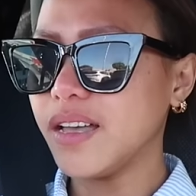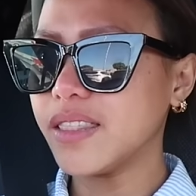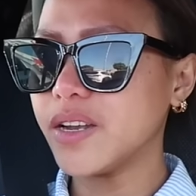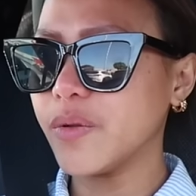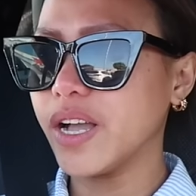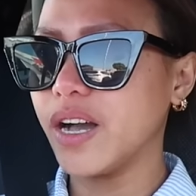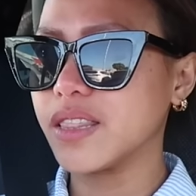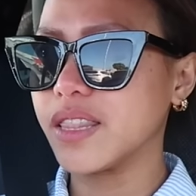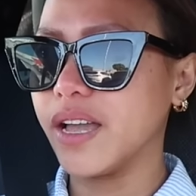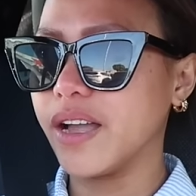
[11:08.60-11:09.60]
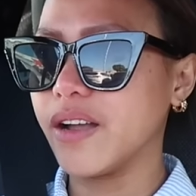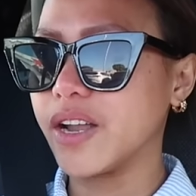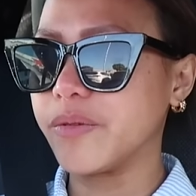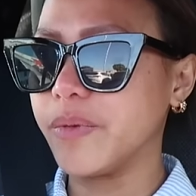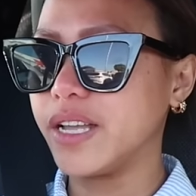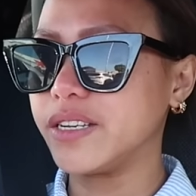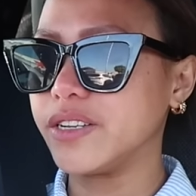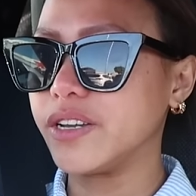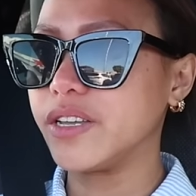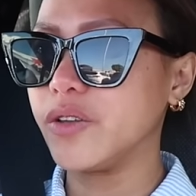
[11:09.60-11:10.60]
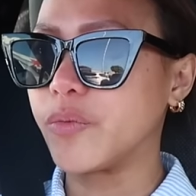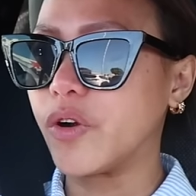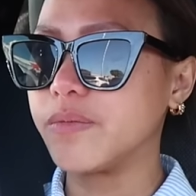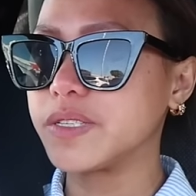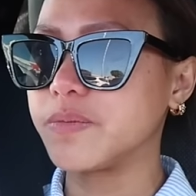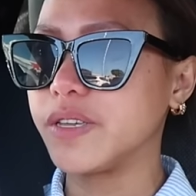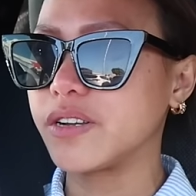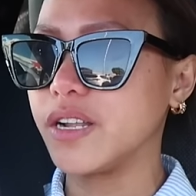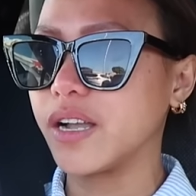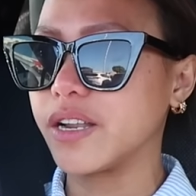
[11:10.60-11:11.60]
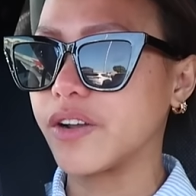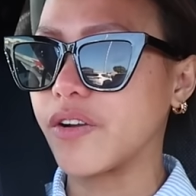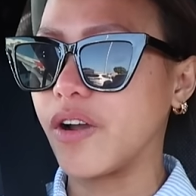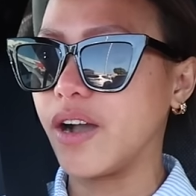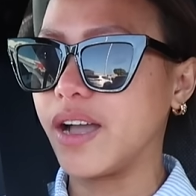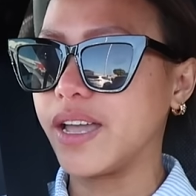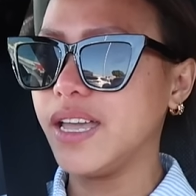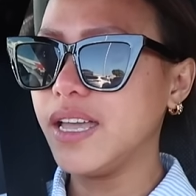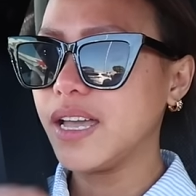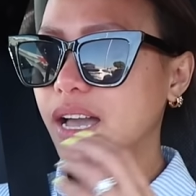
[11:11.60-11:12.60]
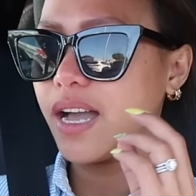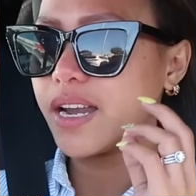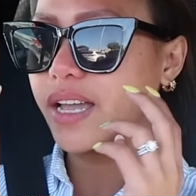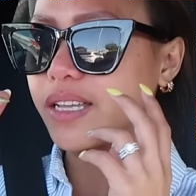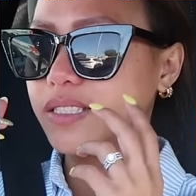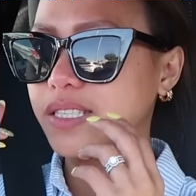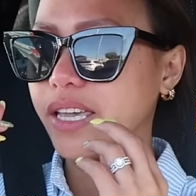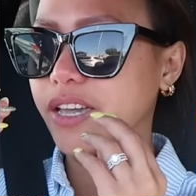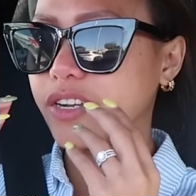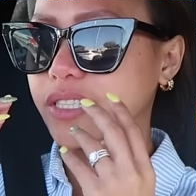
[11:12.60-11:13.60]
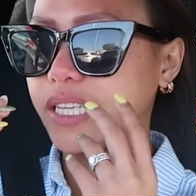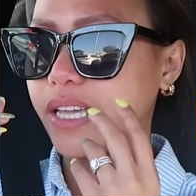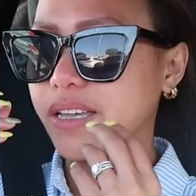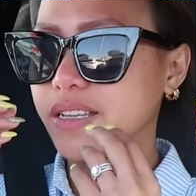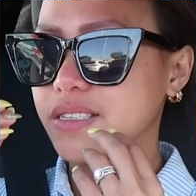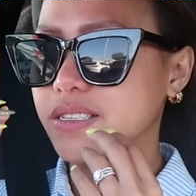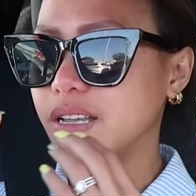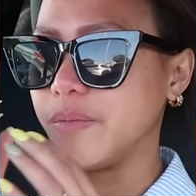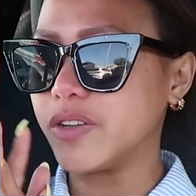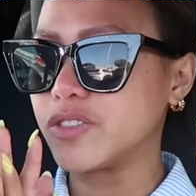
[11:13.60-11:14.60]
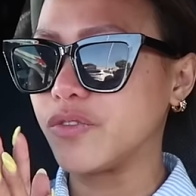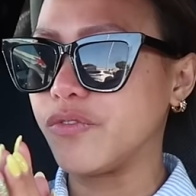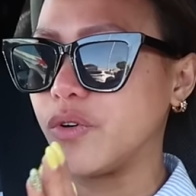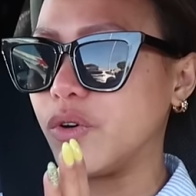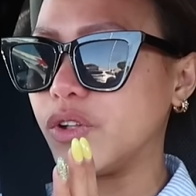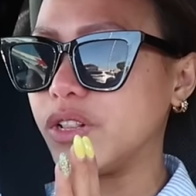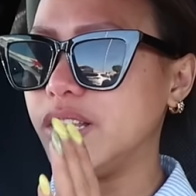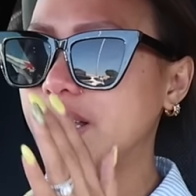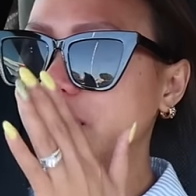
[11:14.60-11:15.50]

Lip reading: And then we got there. I reminded her, you promised me you're not going to cry. And I can see her tears about to fall.